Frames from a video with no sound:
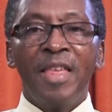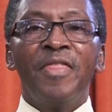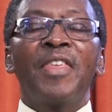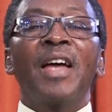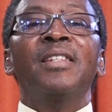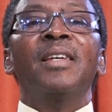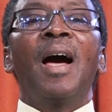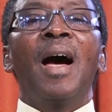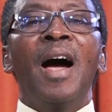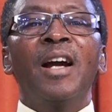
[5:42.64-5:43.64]
That
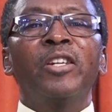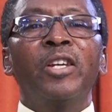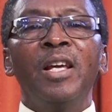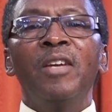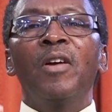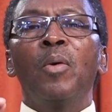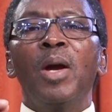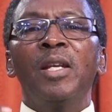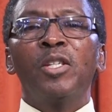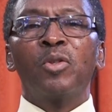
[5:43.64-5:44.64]
actually, if I
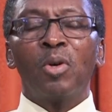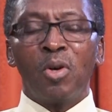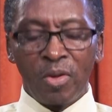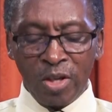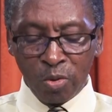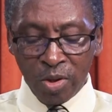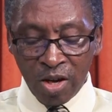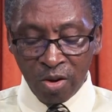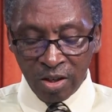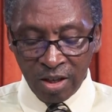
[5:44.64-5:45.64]
went into all this
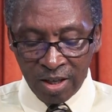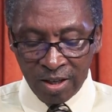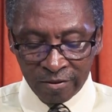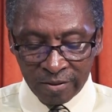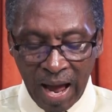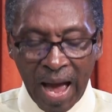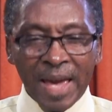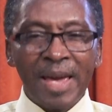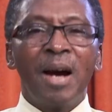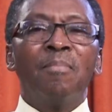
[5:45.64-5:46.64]
without love, I
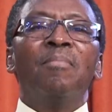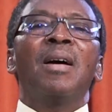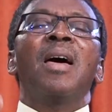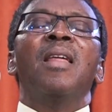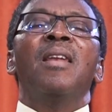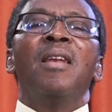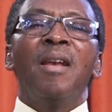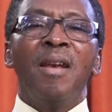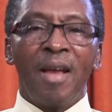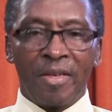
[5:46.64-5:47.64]
am
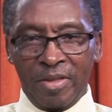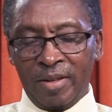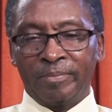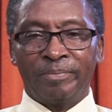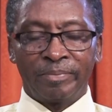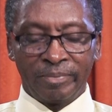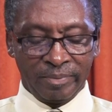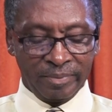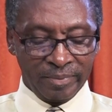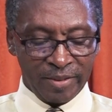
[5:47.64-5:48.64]
nothing.
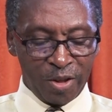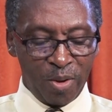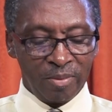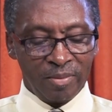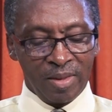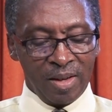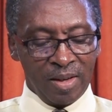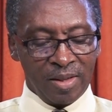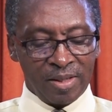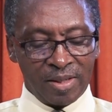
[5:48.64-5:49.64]
So,
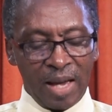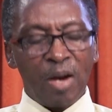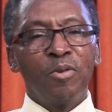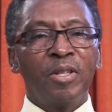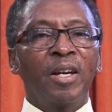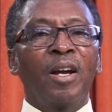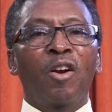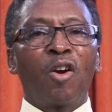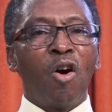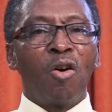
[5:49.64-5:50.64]

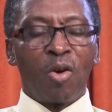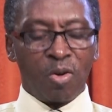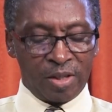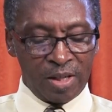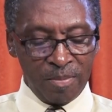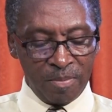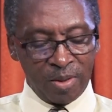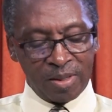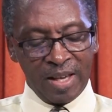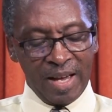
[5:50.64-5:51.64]
sounding gong or
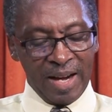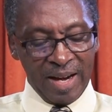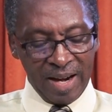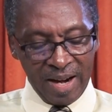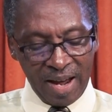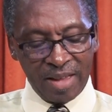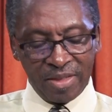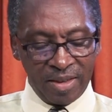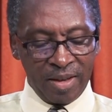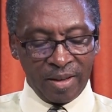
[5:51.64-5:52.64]
cymbals,
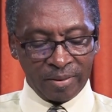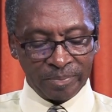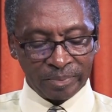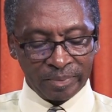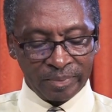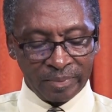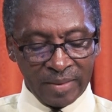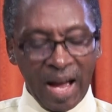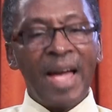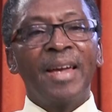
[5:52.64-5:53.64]
nothing.
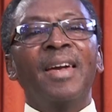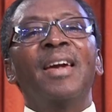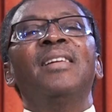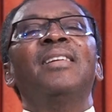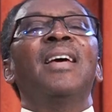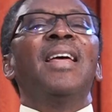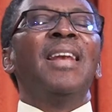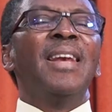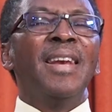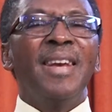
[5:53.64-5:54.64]
I gain
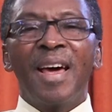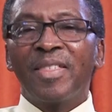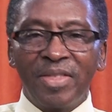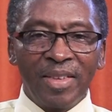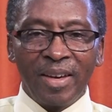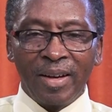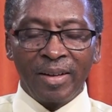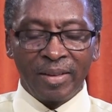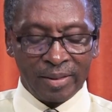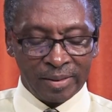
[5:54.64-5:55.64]

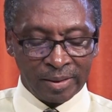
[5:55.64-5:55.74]
nothing.